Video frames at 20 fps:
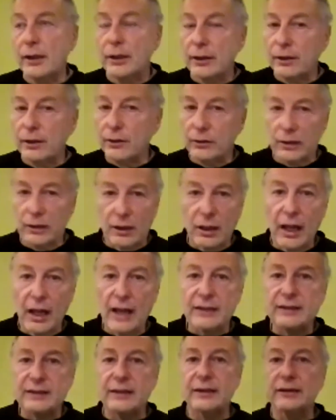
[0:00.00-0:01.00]
you know, the
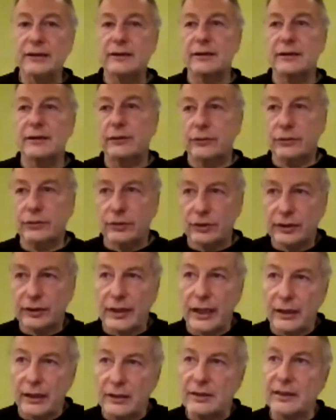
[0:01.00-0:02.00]
classics, and you just
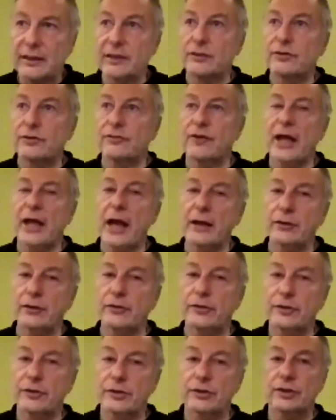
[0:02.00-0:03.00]
get a sense of the
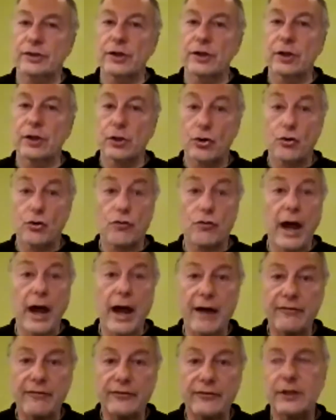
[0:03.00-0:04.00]
actor's
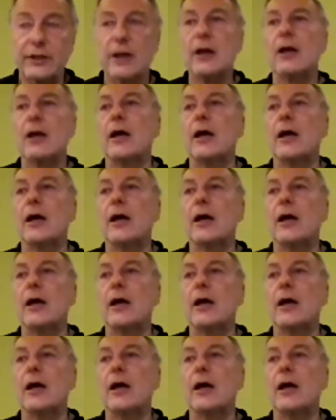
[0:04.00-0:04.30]
craft.